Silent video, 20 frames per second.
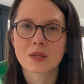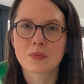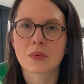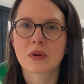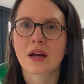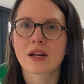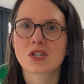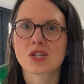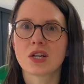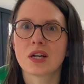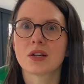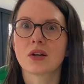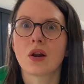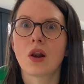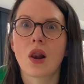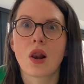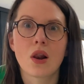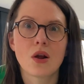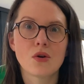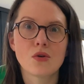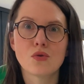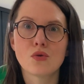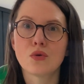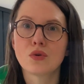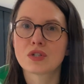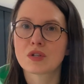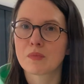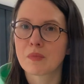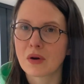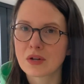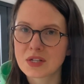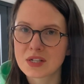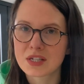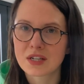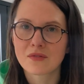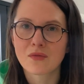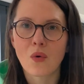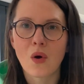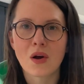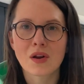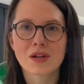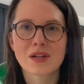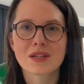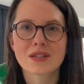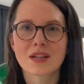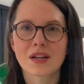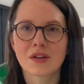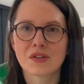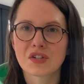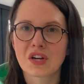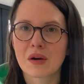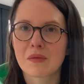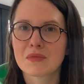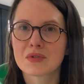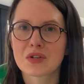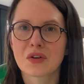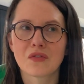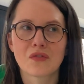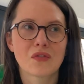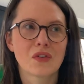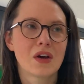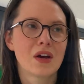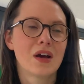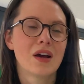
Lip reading: but actually I got loads of positive ones in terms of,